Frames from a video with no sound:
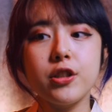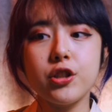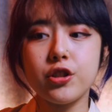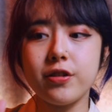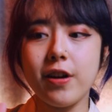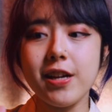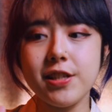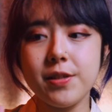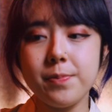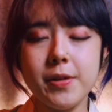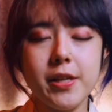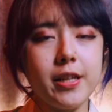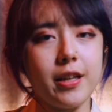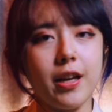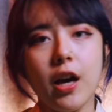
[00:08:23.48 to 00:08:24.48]
Trust
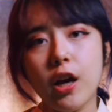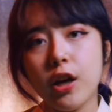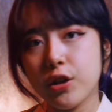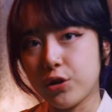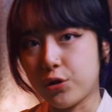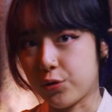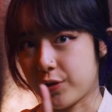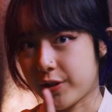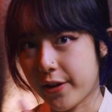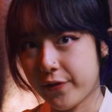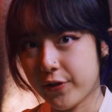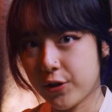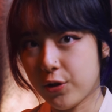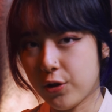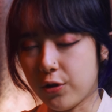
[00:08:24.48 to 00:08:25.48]
me, you'll
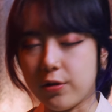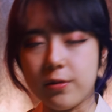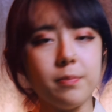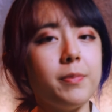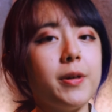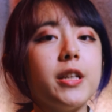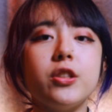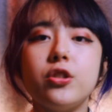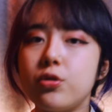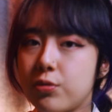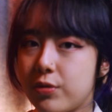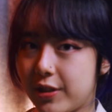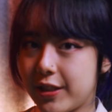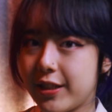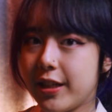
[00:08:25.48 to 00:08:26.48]
never know, but
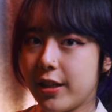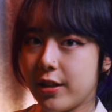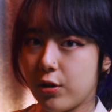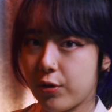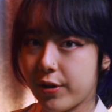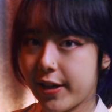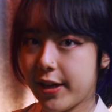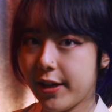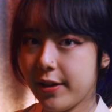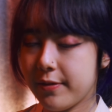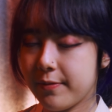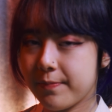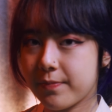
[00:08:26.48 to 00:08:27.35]
you need it, okay?